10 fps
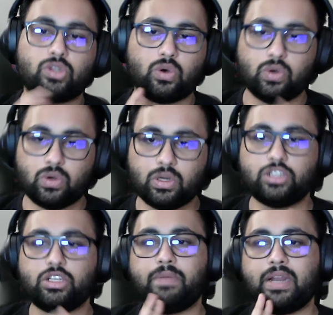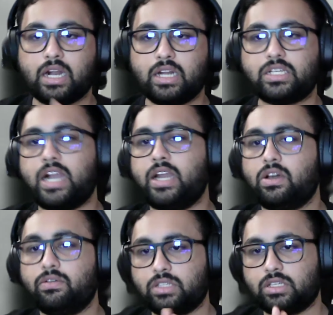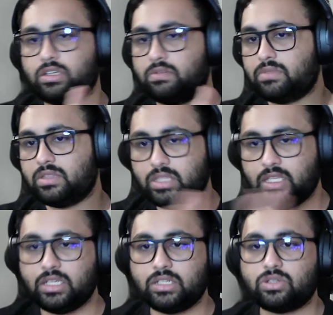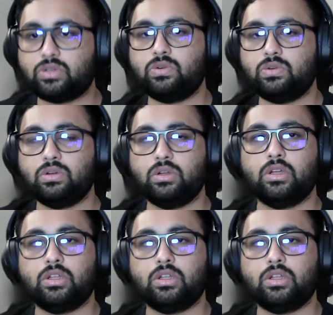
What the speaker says: So ownership and understanding of the system, these two